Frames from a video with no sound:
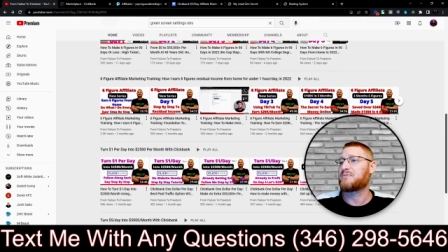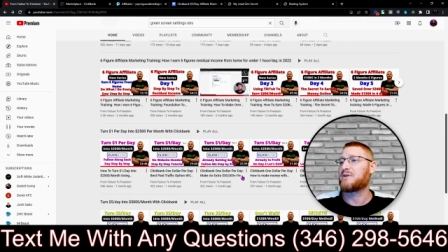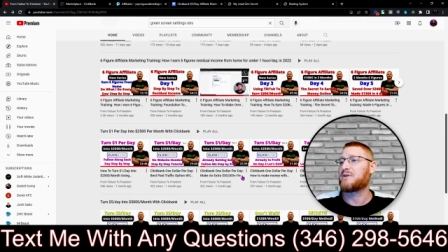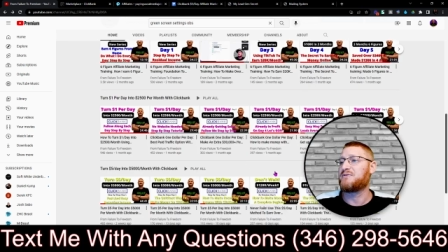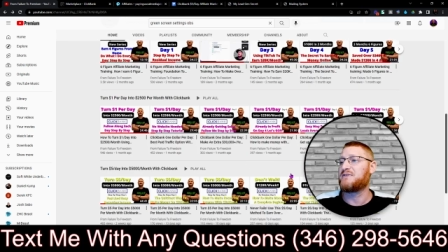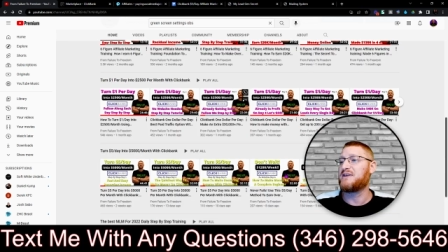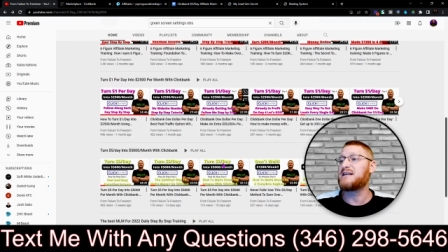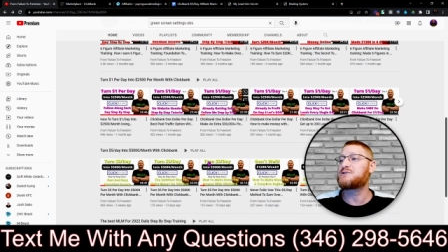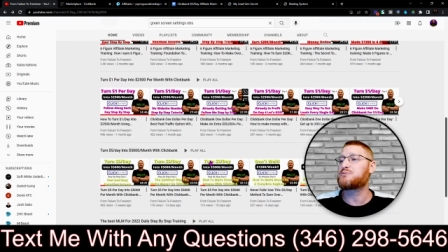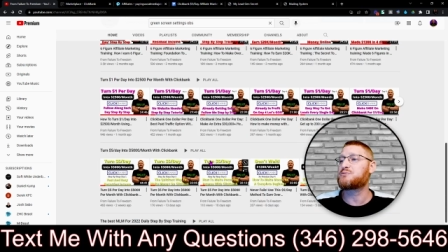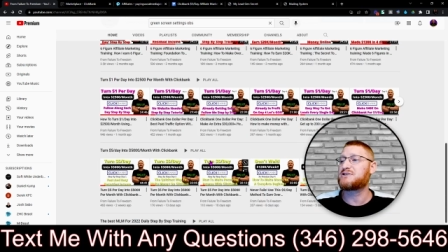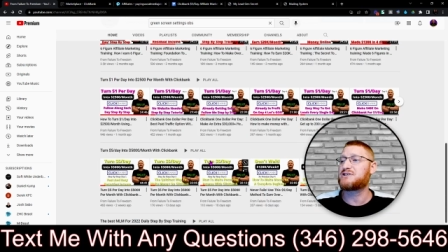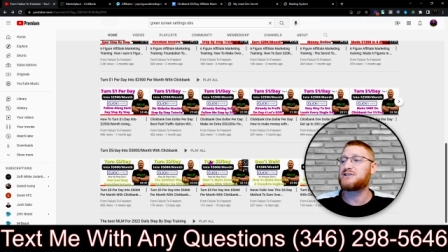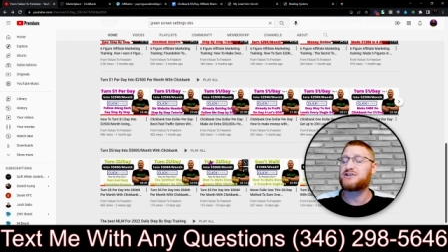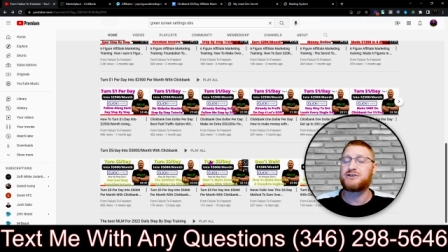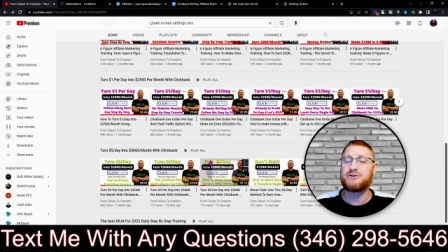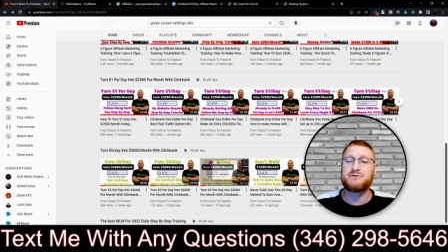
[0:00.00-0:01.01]
this, we're
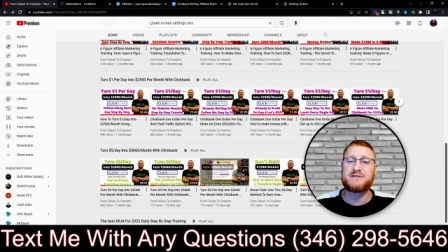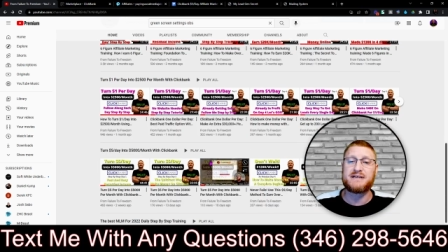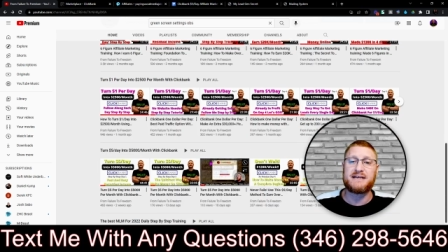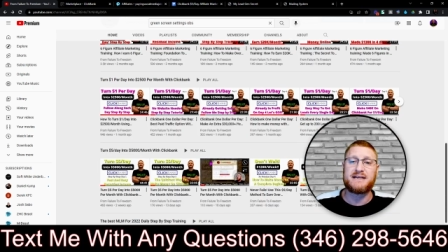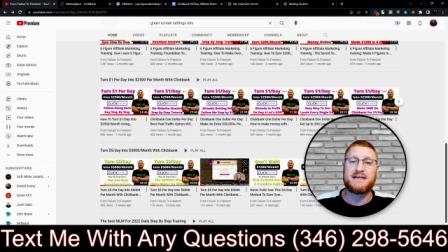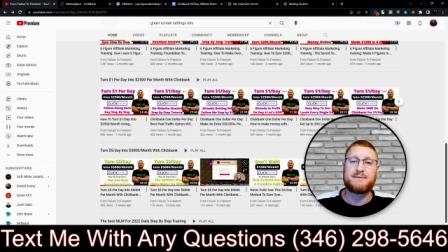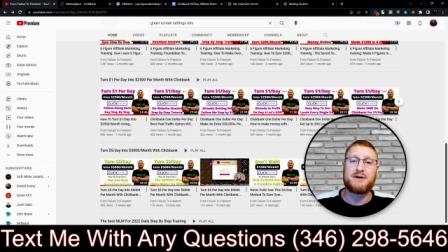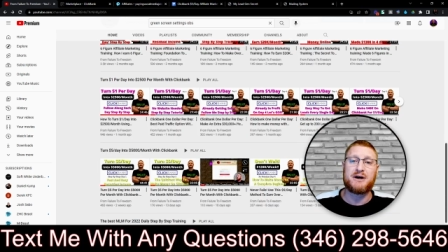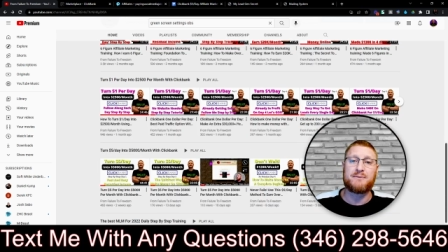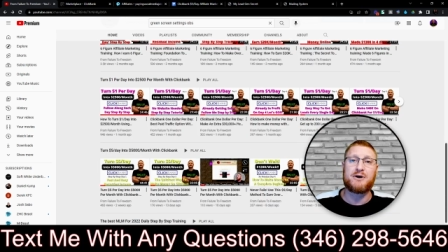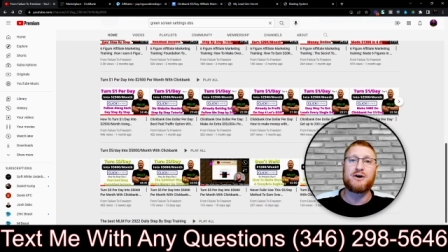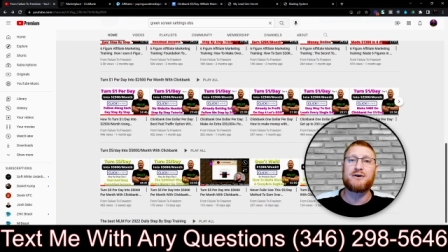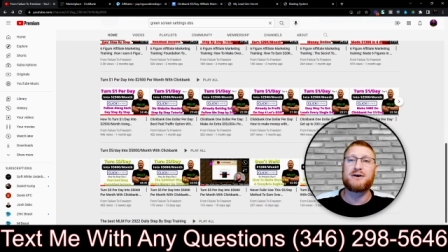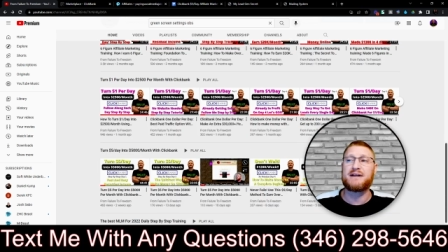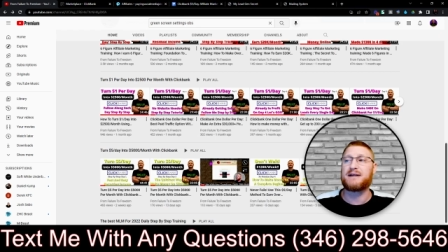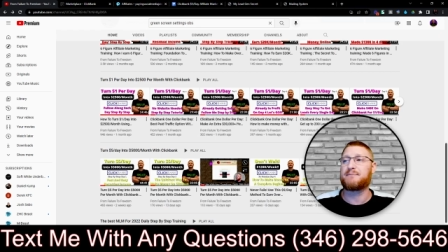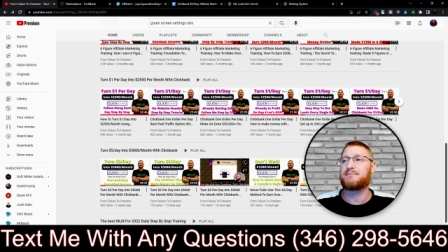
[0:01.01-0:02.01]
just using an email
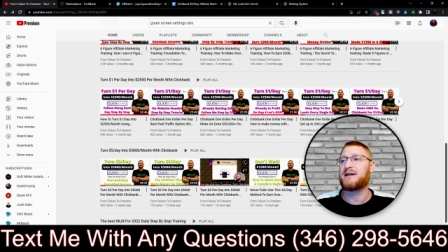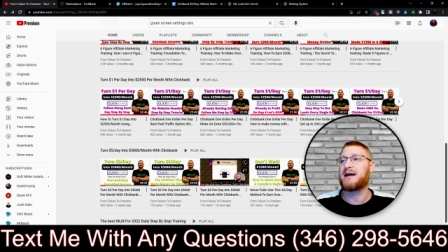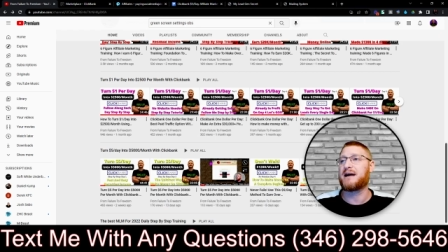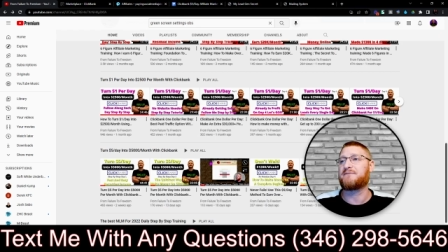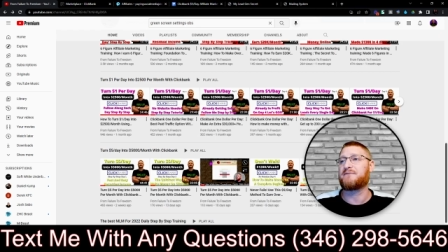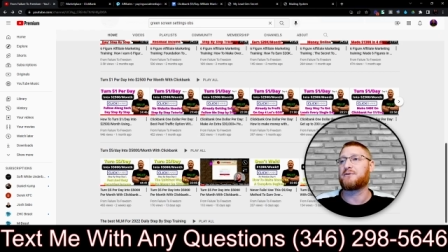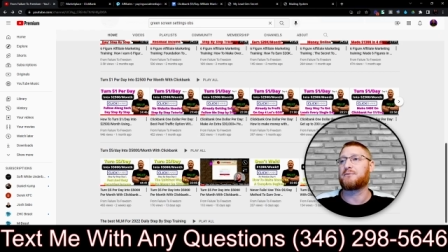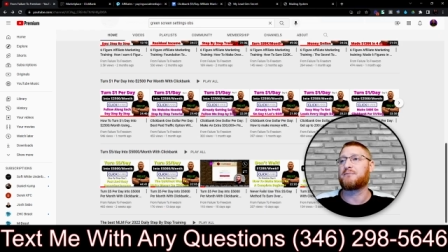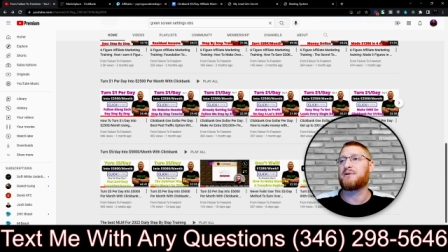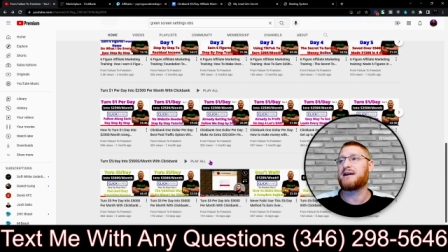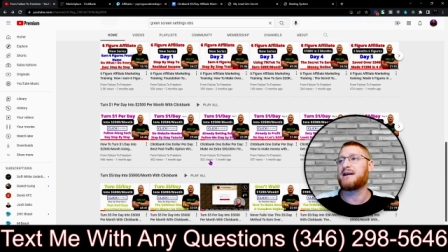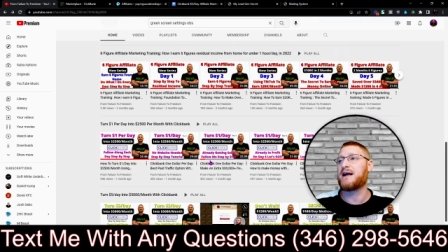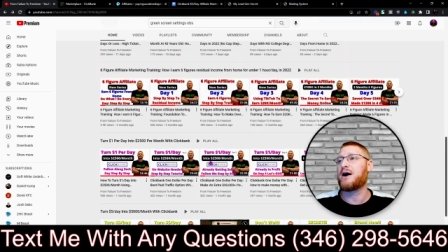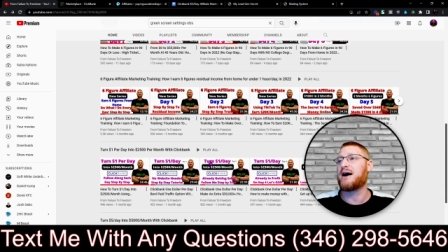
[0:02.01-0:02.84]
marketing platform right now.